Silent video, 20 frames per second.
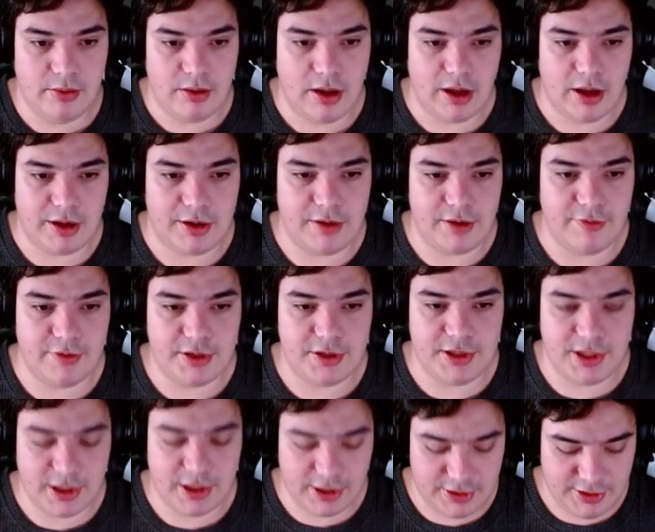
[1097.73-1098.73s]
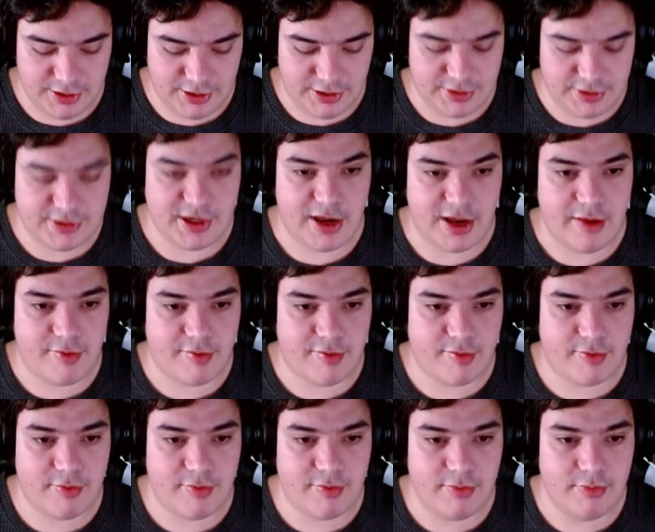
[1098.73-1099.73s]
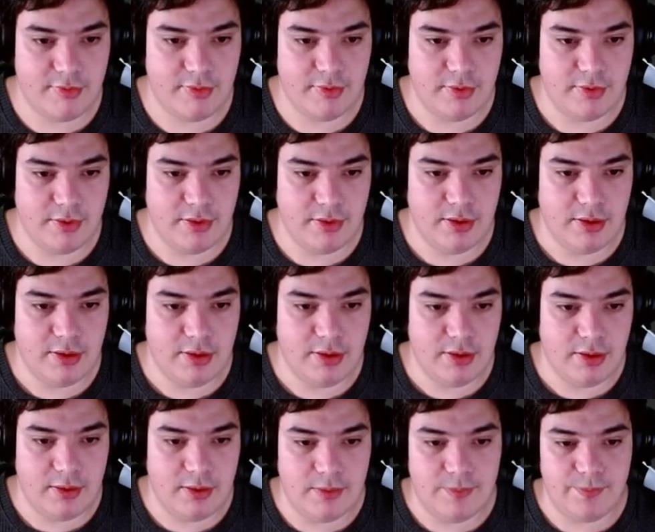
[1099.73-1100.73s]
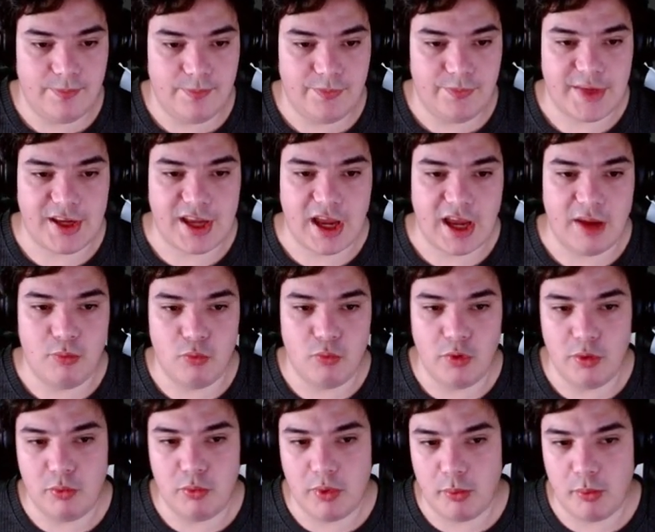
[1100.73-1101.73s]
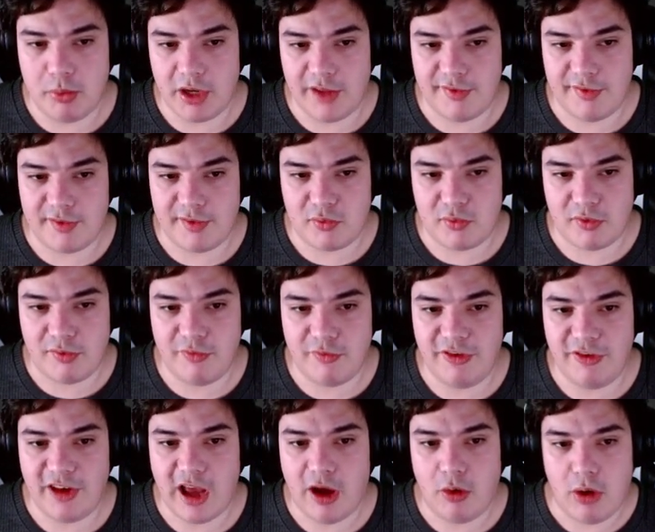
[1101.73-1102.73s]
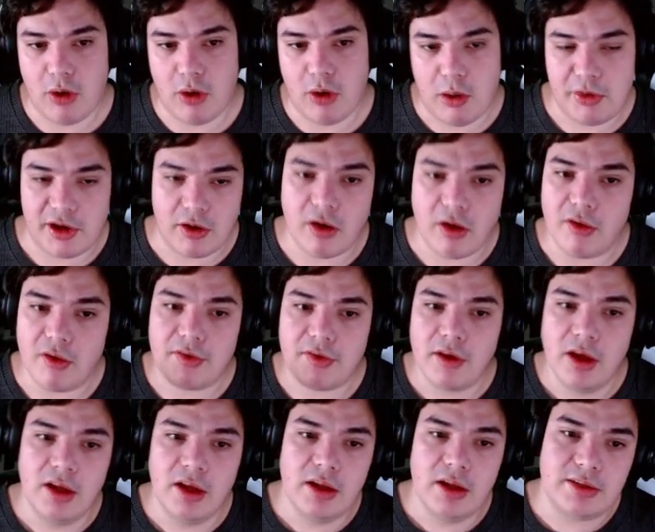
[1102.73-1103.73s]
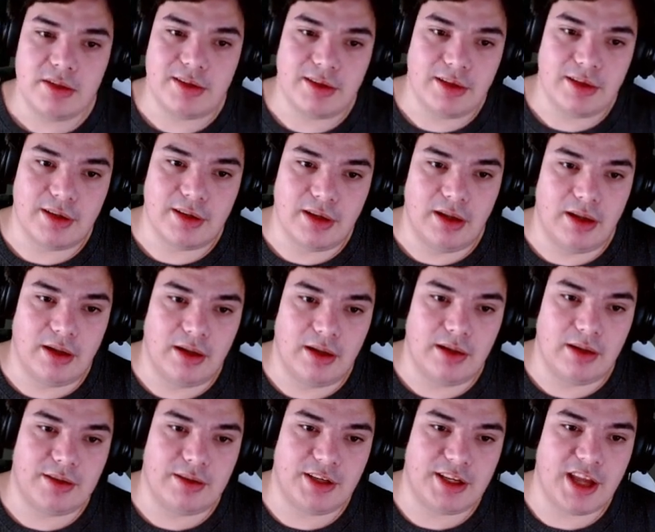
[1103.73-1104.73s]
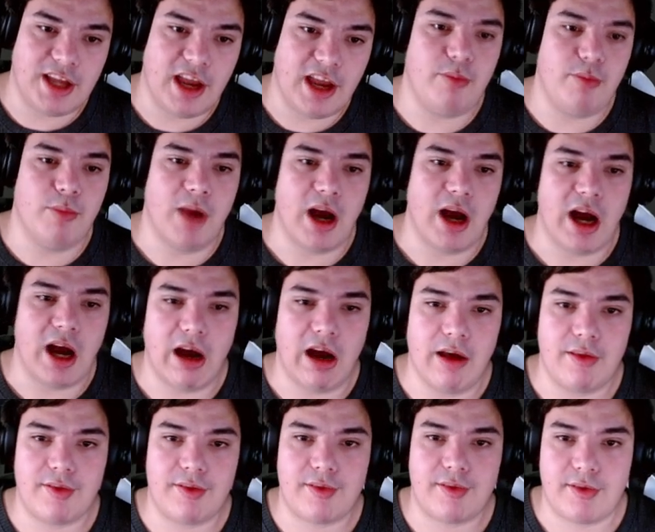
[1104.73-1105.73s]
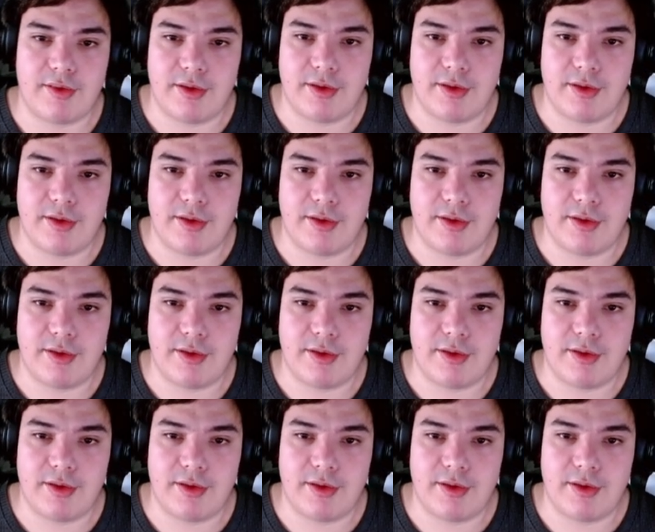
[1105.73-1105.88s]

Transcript: I give it the ID test, the game will replace it with flower, because the game asked